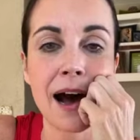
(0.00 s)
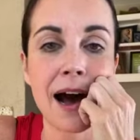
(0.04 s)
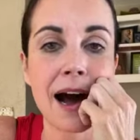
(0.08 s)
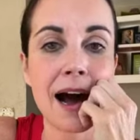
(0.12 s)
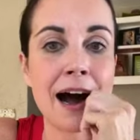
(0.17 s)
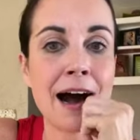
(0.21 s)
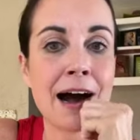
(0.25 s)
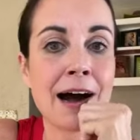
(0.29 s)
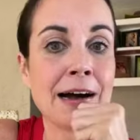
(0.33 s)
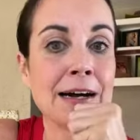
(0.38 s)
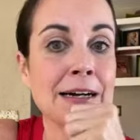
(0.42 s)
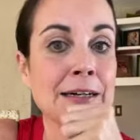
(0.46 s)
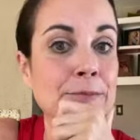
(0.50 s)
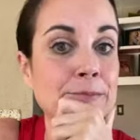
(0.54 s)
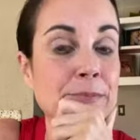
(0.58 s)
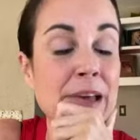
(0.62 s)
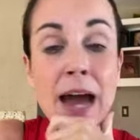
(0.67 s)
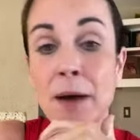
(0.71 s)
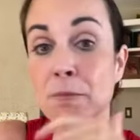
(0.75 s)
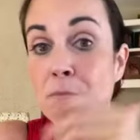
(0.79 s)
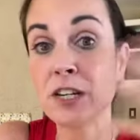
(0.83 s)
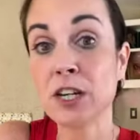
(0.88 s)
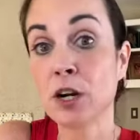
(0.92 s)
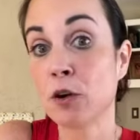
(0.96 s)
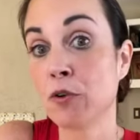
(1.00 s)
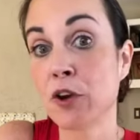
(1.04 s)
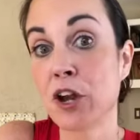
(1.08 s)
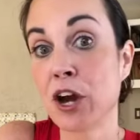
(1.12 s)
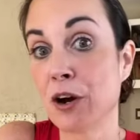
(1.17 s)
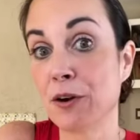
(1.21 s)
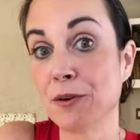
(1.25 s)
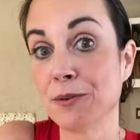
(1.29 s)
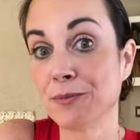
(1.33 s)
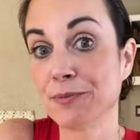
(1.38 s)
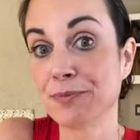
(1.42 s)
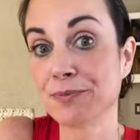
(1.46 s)
Um, and we don't
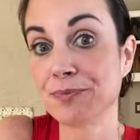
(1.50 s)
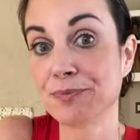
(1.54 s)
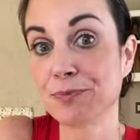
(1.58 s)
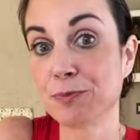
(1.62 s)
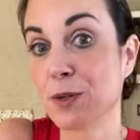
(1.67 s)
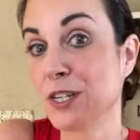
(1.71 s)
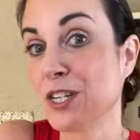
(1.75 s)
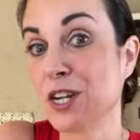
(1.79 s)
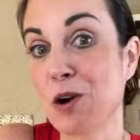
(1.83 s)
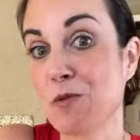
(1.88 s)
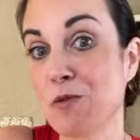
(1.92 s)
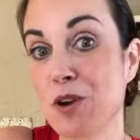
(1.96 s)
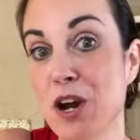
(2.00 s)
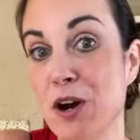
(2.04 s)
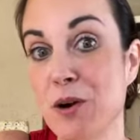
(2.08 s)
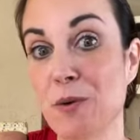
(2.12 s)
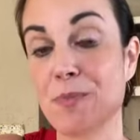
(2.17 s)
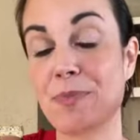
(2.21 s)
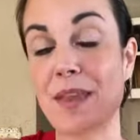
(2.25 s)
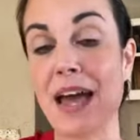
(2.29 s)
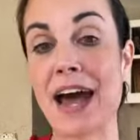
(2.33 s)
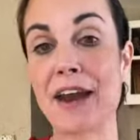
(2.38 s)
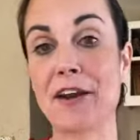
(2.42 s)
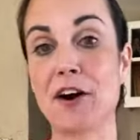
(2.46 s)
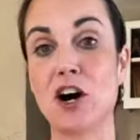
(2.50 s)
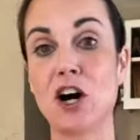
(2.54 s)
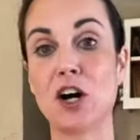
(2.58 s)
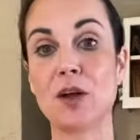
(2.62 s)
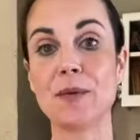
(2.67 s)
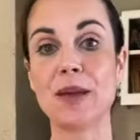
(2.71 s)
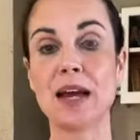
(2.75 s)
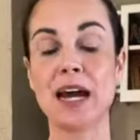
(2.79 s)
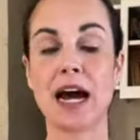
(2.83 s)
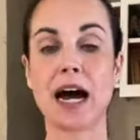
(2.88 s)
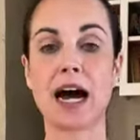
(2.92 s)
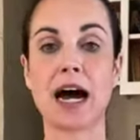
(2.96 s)
know. We don't know at
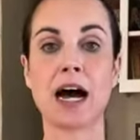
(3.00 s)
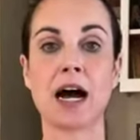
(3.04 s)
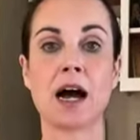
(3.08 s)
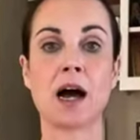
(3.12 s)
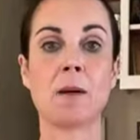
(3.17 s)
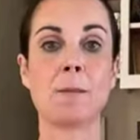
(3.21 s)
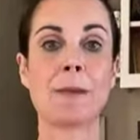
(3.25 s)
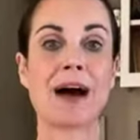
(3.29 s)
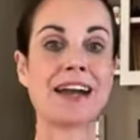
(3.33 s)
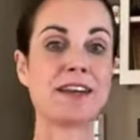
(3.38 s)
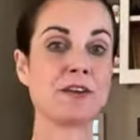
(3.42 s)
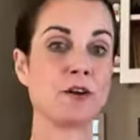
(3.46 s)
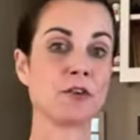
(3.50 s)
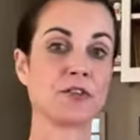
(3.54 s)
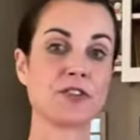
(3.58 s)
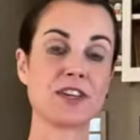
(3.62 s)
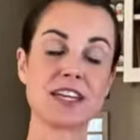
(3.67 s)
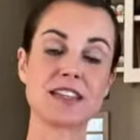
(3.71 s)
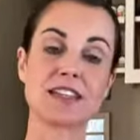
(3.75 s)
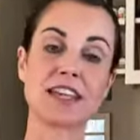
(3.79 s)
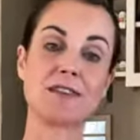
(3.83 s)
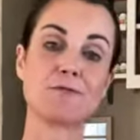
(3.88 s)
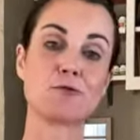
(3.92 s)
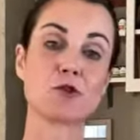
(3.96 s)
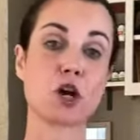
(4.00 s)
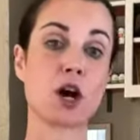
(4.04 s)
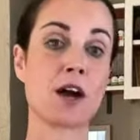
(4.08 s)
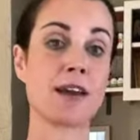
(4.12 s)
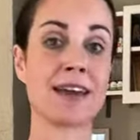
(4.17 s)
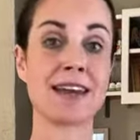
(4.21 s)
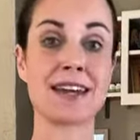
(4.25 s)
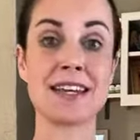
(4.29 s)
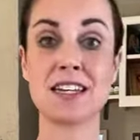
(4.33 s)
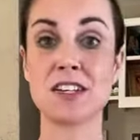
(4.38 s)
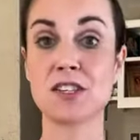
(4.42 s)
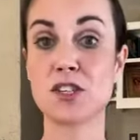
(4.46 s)
all. Um, I don't think they've drawn
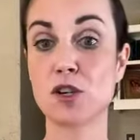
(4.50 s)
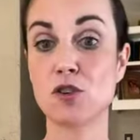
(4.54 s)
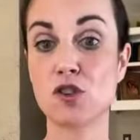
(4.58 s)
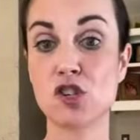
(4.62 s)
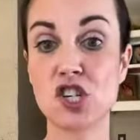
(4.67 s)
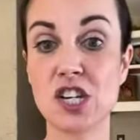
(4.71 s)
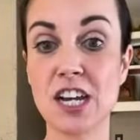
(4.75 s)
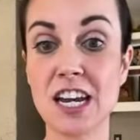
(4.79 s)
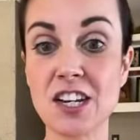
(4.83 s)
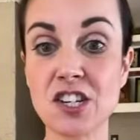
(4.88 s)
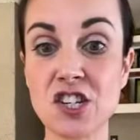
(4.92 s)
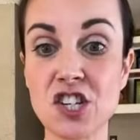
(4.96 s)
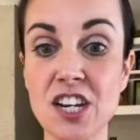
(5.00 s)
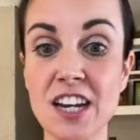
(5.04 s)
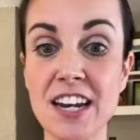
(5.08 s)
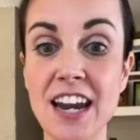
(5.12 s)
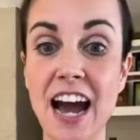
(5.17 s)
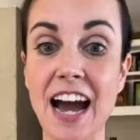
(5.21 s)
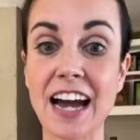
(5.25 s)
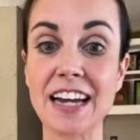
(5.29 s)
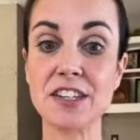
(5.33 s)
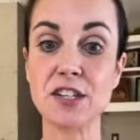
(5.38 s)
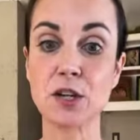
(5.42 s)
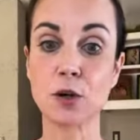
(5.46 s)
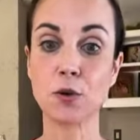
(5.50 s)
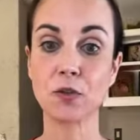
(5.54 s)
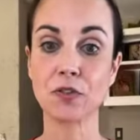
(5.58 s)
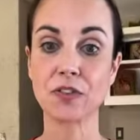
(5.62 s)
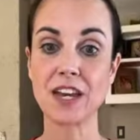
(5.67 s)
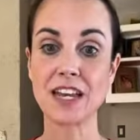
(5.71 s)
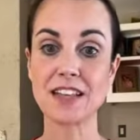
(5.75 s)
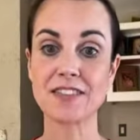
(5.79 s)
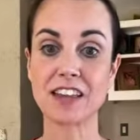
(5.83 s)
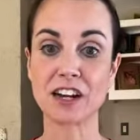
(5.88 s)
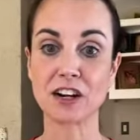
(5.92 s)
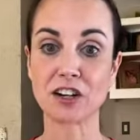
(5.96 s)
any association. I don't
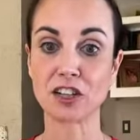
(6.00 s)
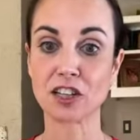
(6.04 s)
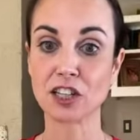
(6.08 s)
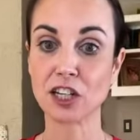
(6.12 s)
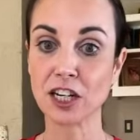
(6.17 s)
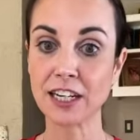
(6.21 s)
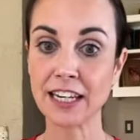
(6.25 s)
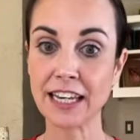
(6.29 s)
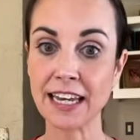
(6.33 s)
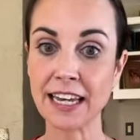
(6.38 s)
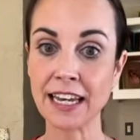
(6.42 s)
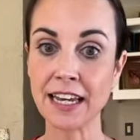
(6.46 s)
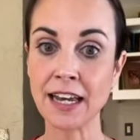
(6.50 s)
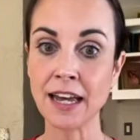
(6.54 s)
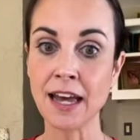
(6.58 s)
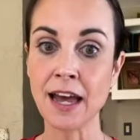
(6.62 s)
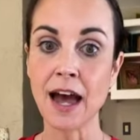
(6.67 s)
think they're looking.